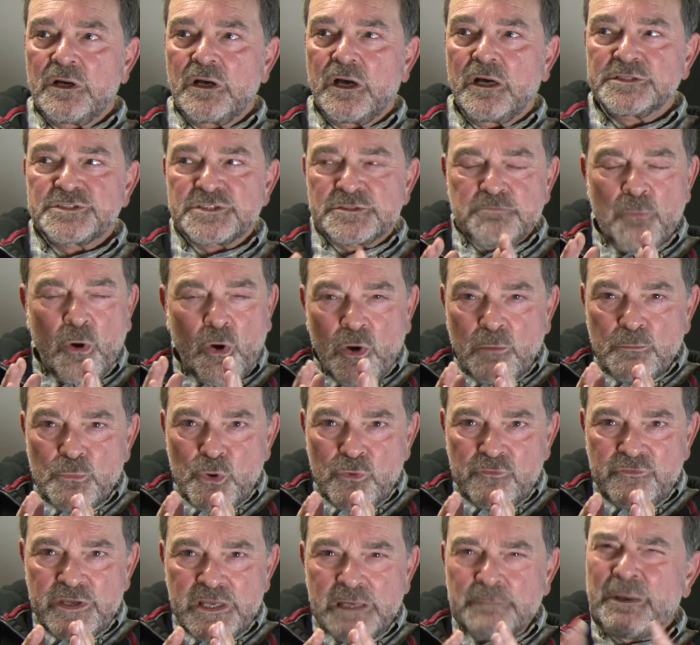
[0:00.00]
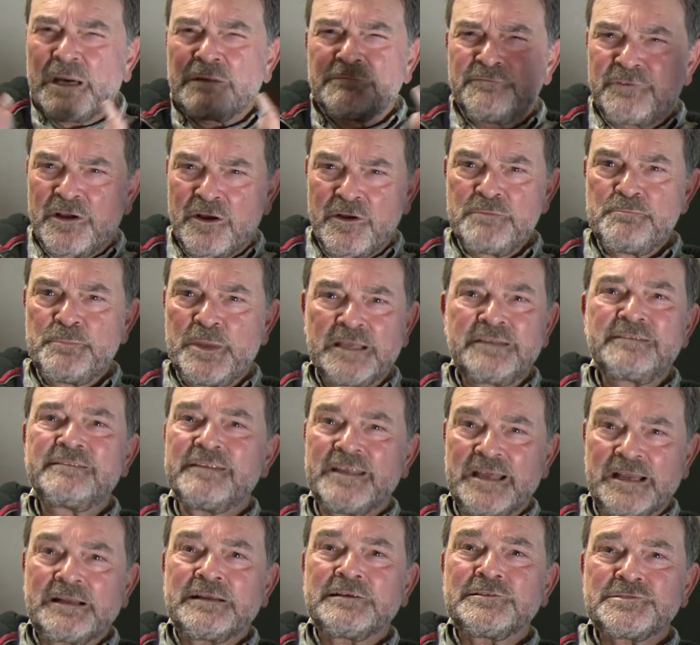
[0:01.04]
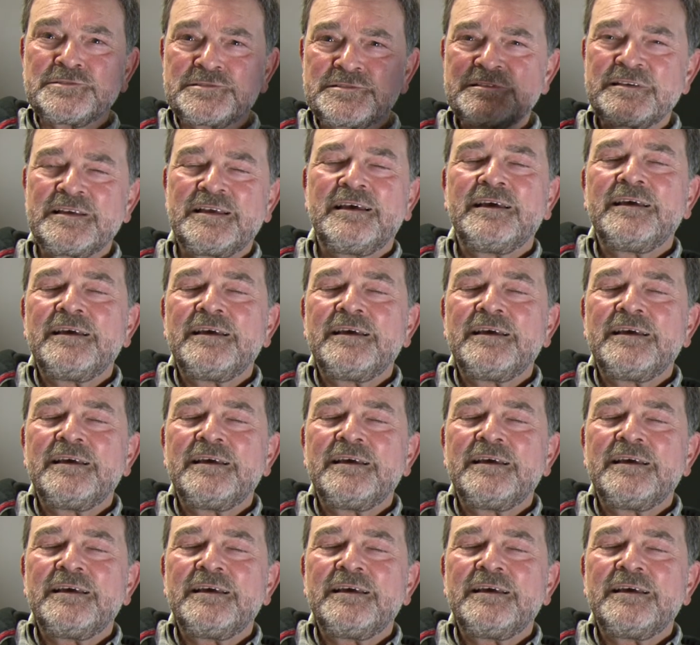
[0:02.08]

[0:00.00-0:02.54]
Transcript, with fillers: a small movie about very big things.